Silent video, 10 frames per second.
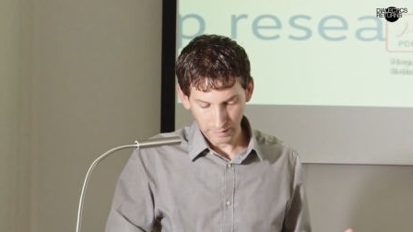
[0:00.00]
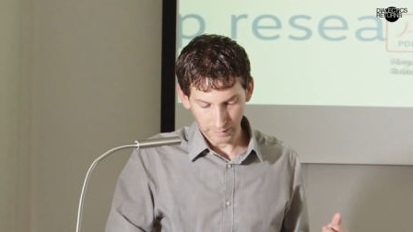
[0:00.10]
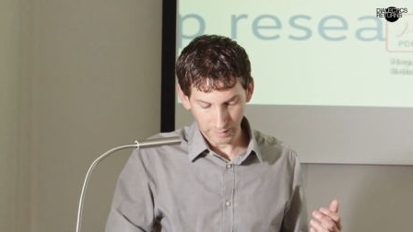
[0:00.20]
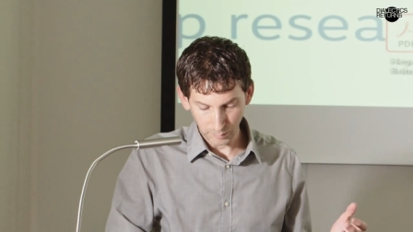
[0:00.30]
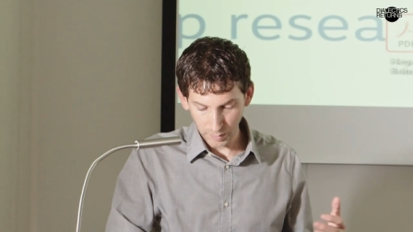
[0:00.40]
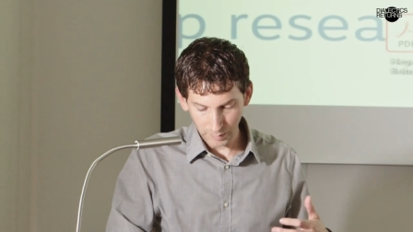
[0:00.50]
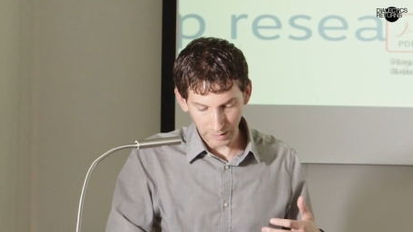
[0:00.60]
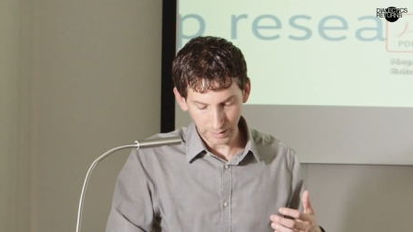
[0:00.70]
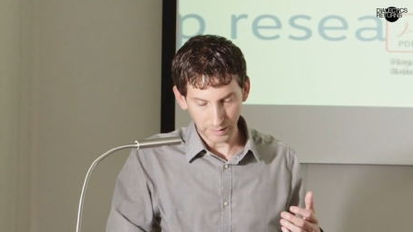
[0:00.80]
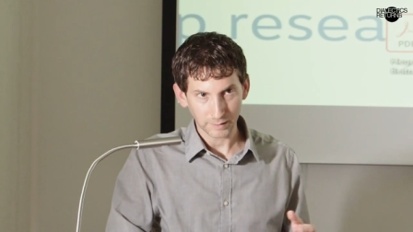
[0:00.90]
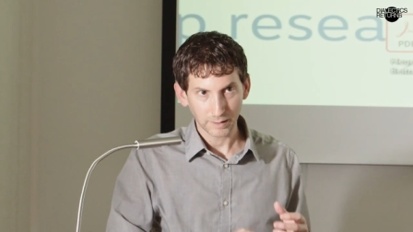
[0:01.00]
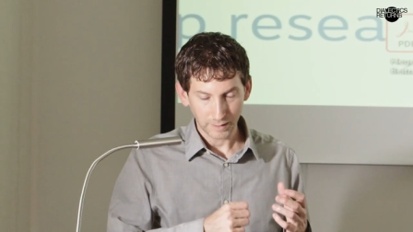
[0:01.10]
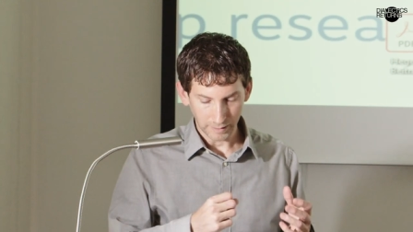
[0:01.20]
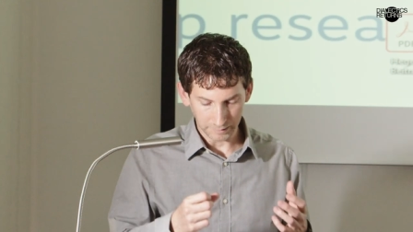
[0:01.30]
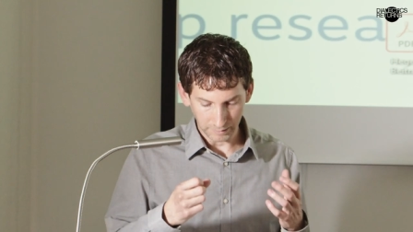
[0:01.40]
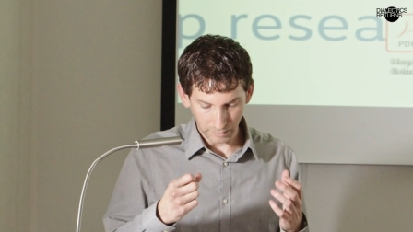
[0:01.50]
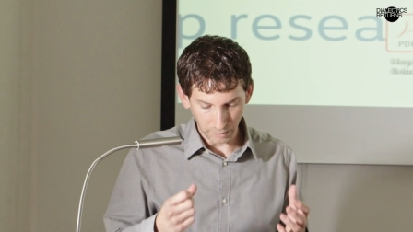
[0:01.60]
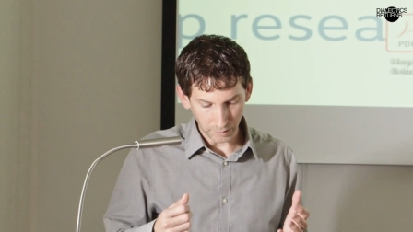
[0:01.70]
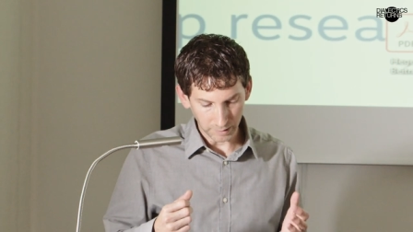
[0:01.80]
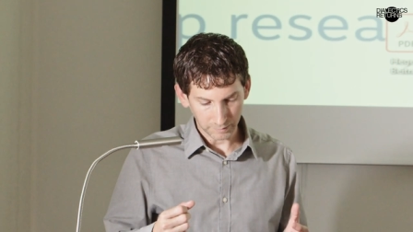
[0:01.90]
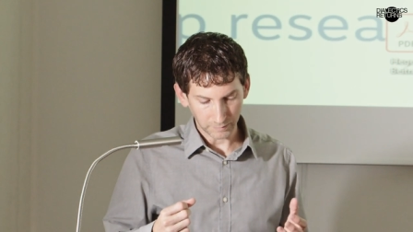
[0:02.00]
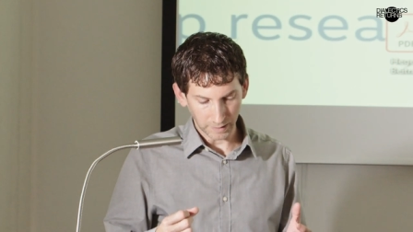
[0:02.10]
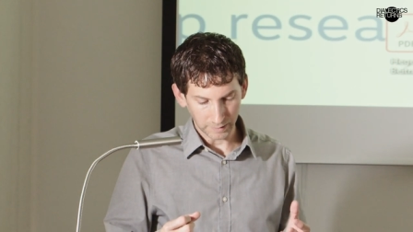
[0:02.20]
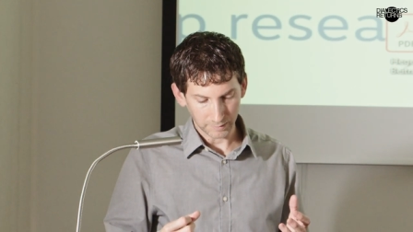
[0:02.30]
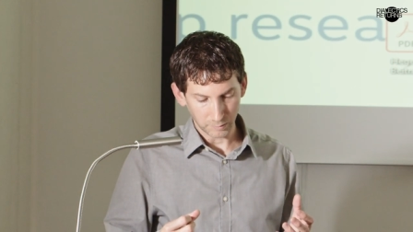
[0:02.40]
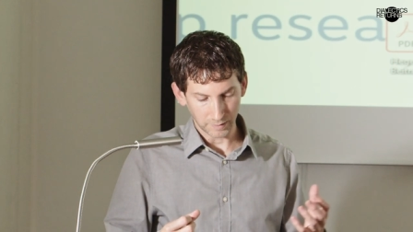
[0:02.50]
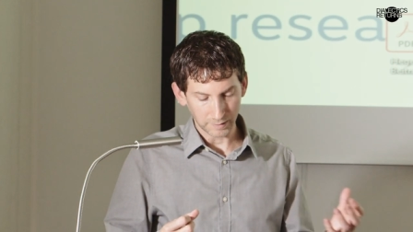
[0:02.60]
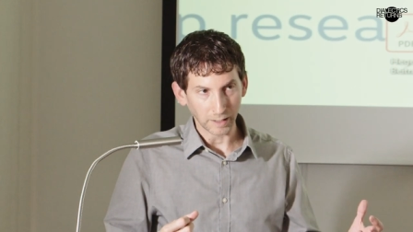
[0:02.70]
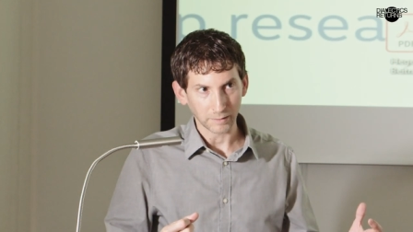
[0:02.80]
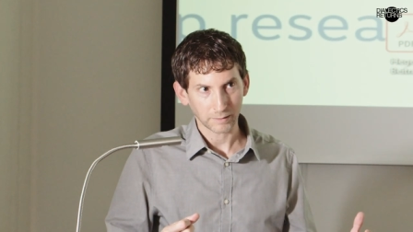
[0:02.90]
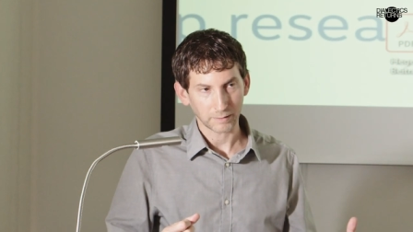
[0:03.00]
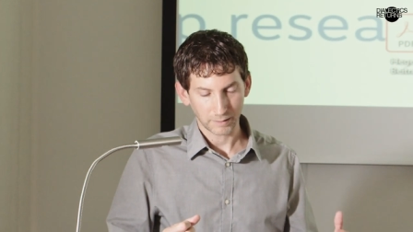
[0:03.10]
The human being is always faced with death.